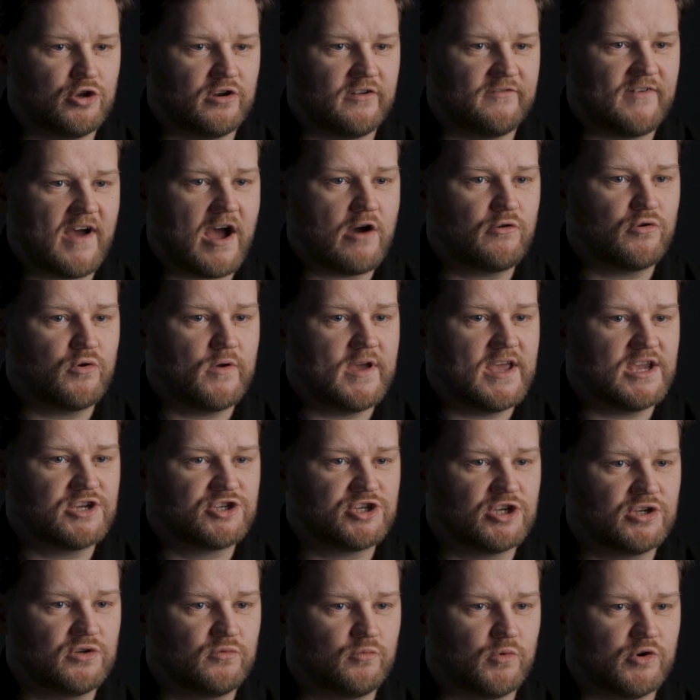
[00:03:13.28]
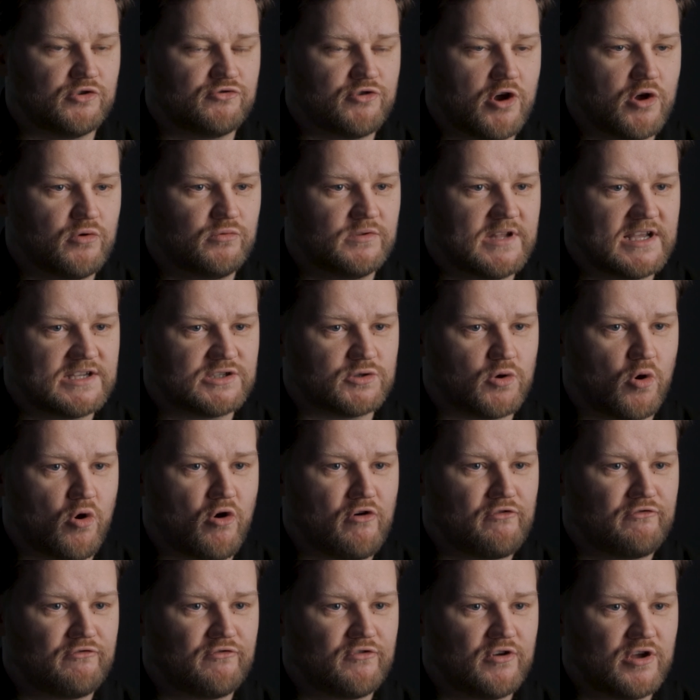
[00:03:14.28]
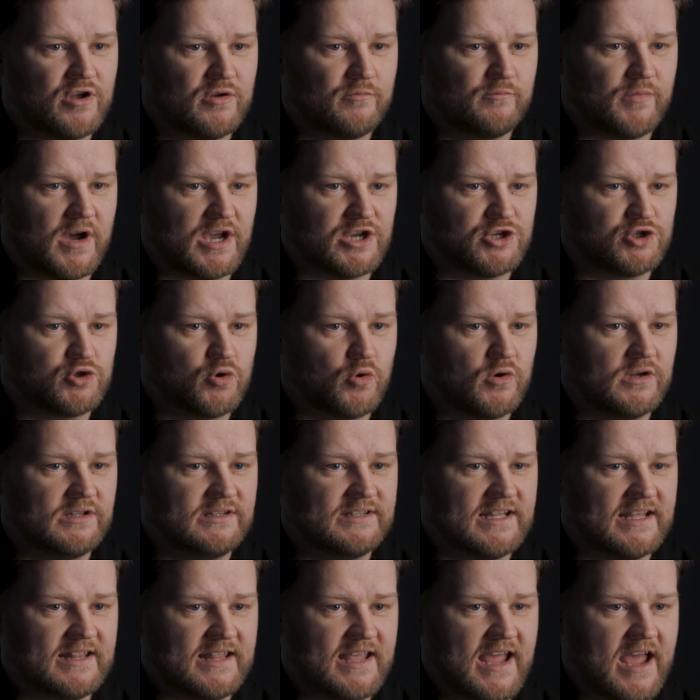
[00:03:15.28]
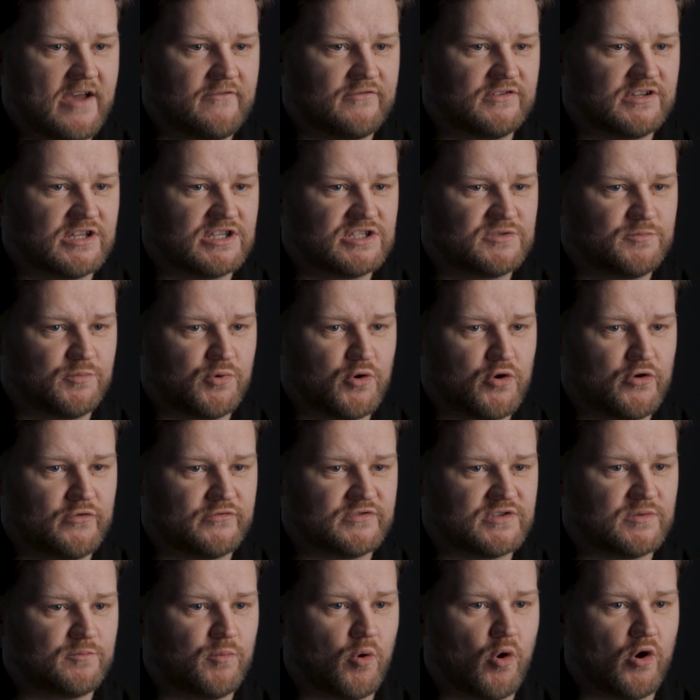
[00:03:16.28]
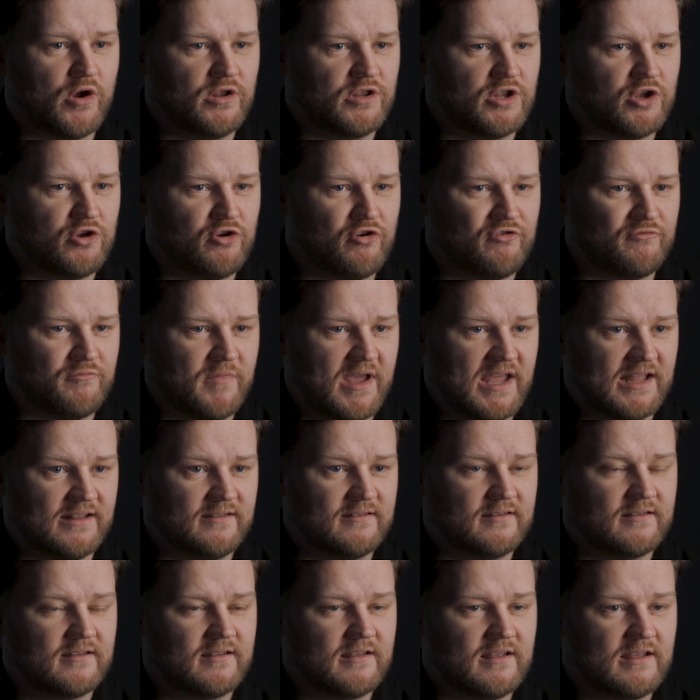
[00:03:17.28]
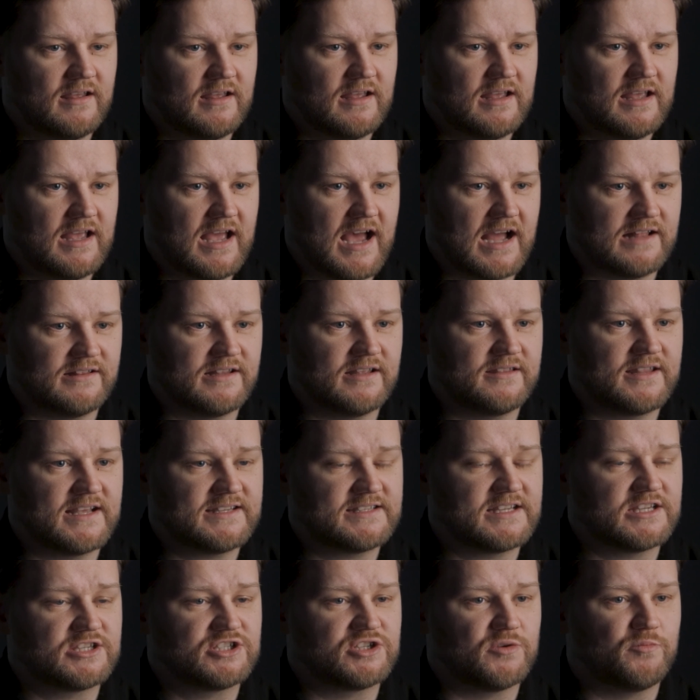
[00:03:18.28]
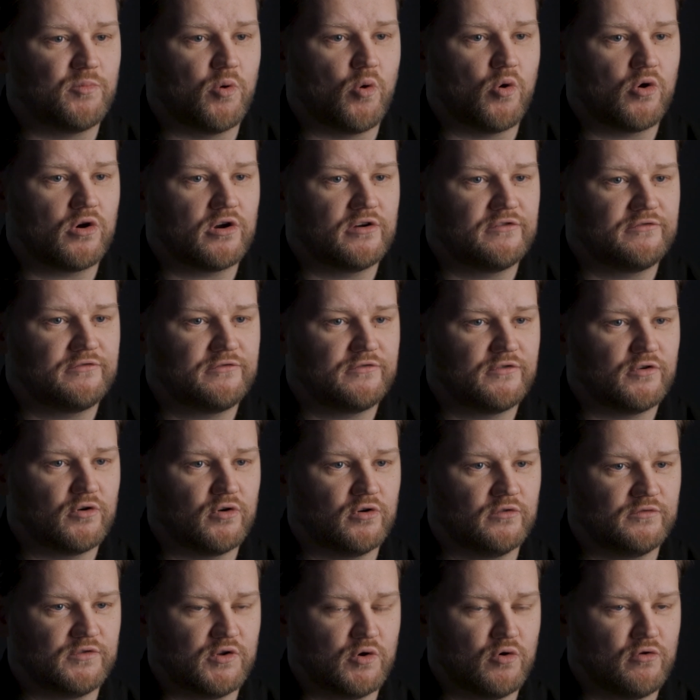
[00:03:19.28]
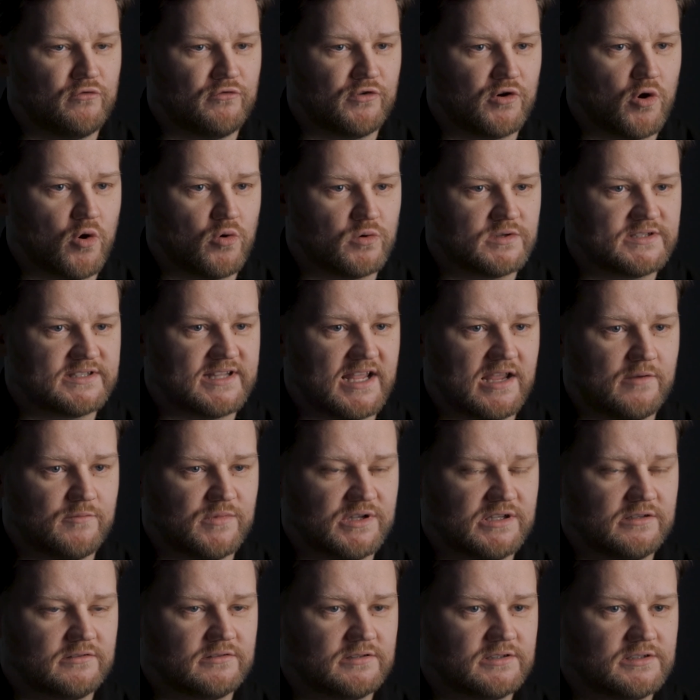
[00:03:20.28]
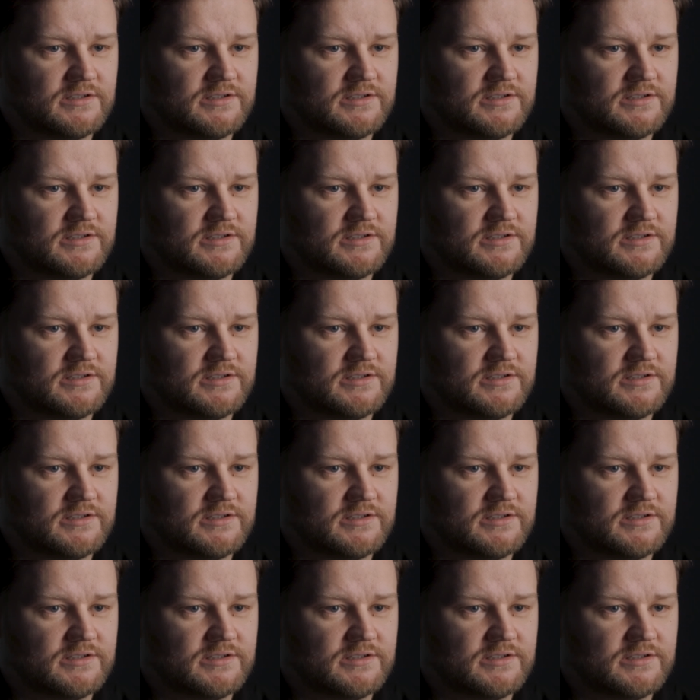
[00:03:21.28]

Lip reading: Your evaluation would round this off by showing that the evidence proves the point that you have made, and that this is supportive of the overall statement.